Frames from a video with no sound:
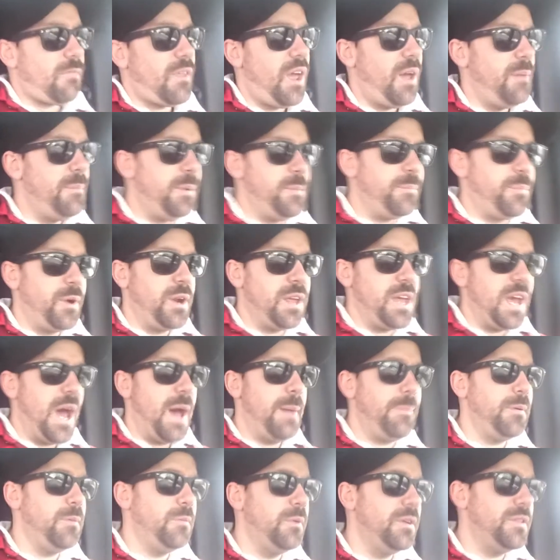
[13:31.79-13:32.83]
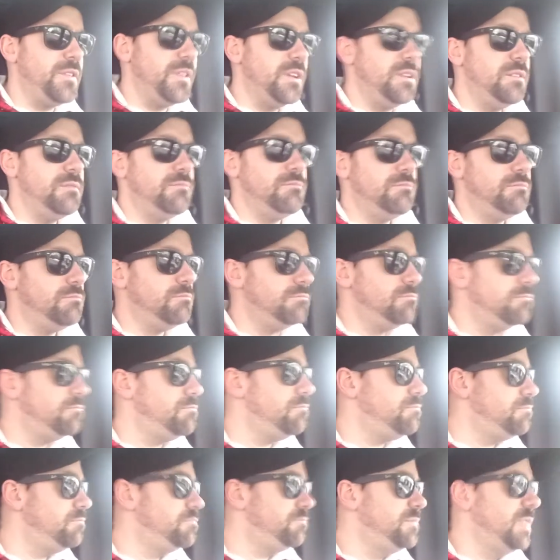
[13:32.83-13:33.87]
I've been pretty happy with it.
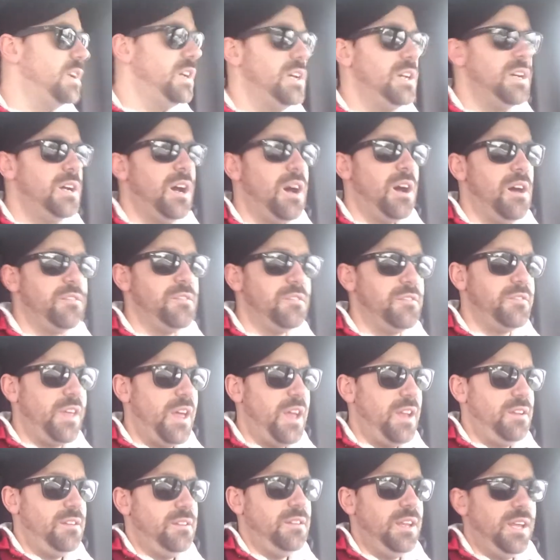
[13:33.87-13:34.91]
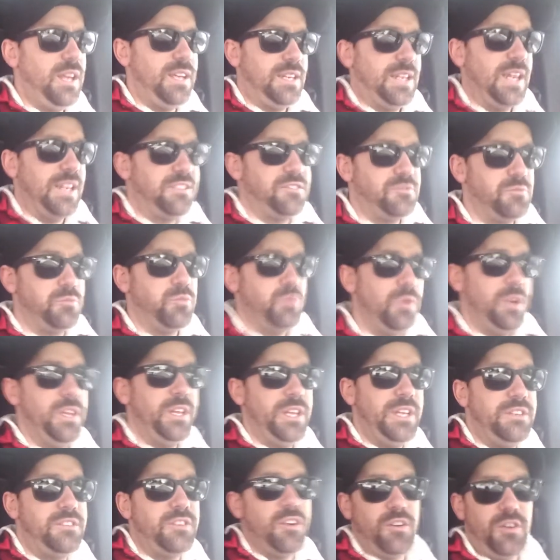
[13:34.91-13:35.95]
Other than it gets
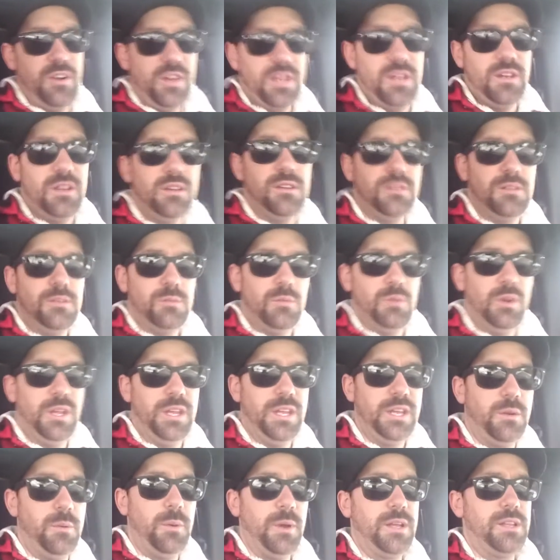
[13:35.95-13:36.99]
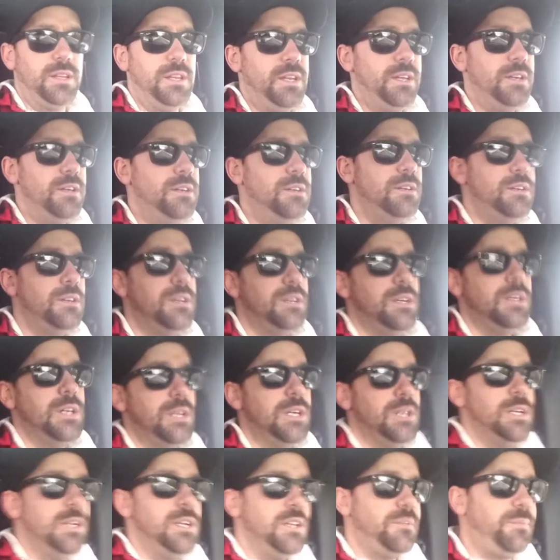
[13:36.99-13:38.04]
really dirty really quickly,
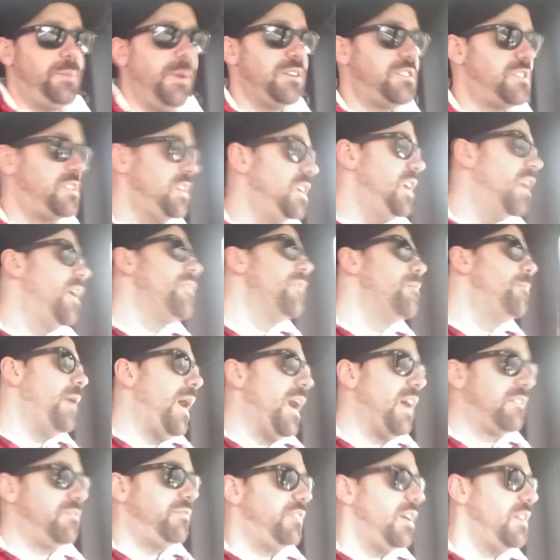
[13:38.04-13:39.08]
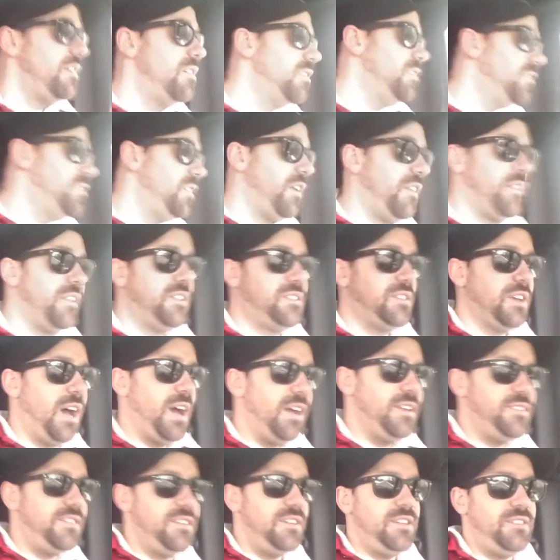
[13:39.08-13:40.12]
especially on the back fenders and on the
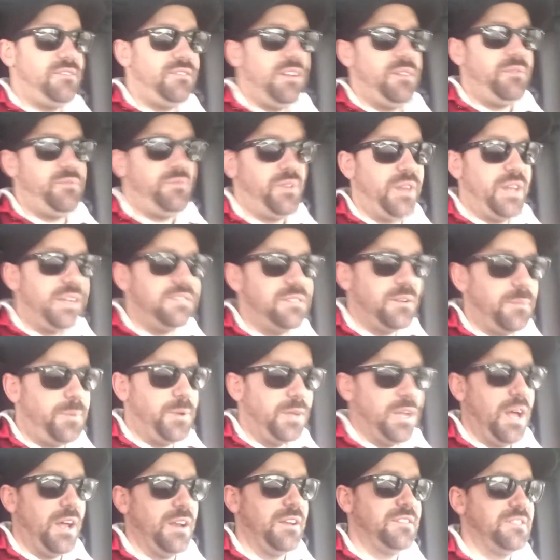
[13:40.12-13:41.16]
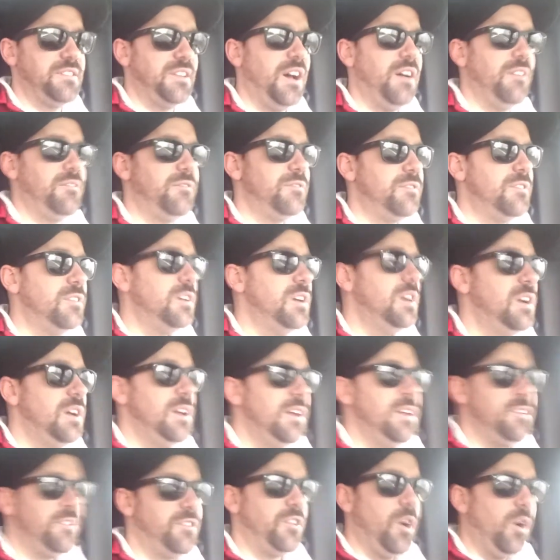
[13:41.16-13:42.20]
sides. It flings up a lot of stuff.
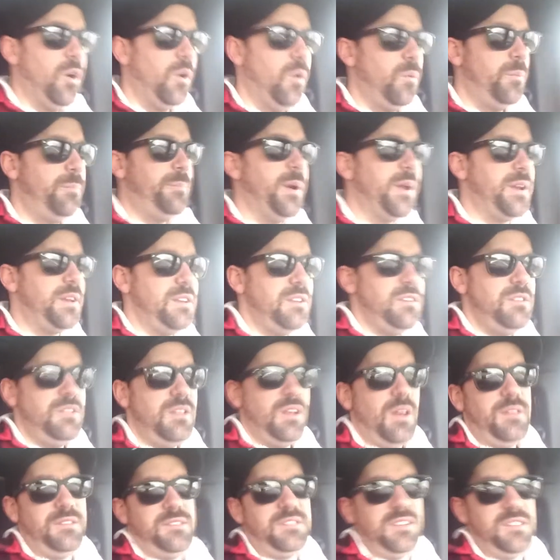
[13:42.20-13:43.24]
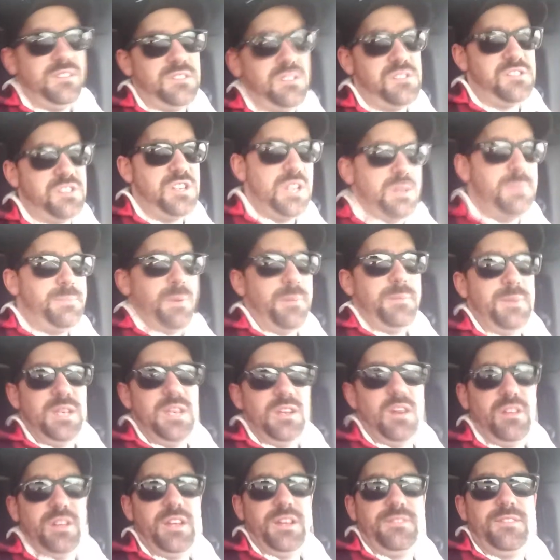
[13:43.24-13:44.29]
So, but it's a Jeep. I mean,
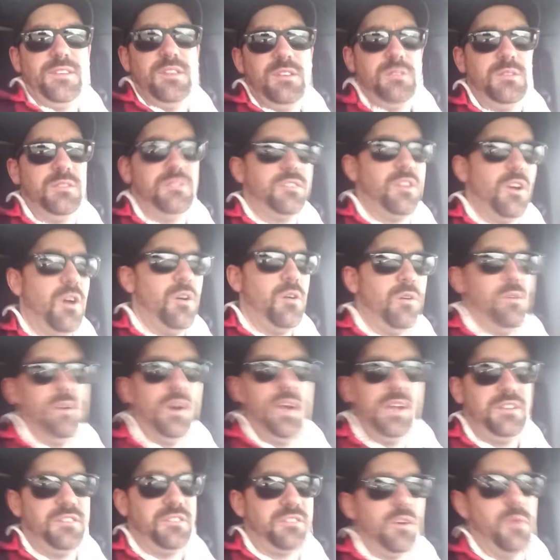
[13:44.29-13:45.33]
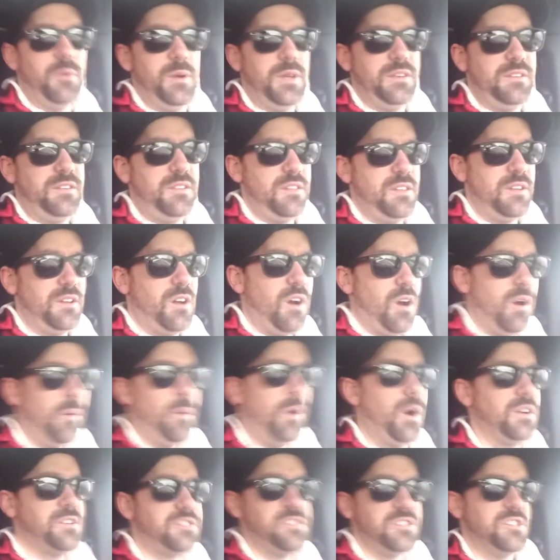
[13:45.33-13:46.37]
all I have to do is I just go into the car
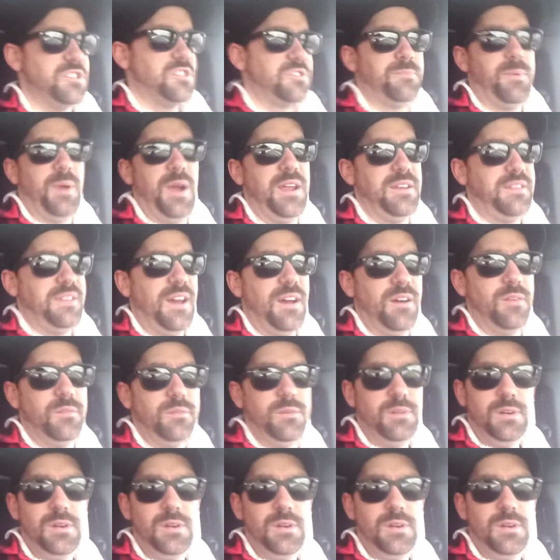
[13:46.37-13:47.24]
wash and just spray it down.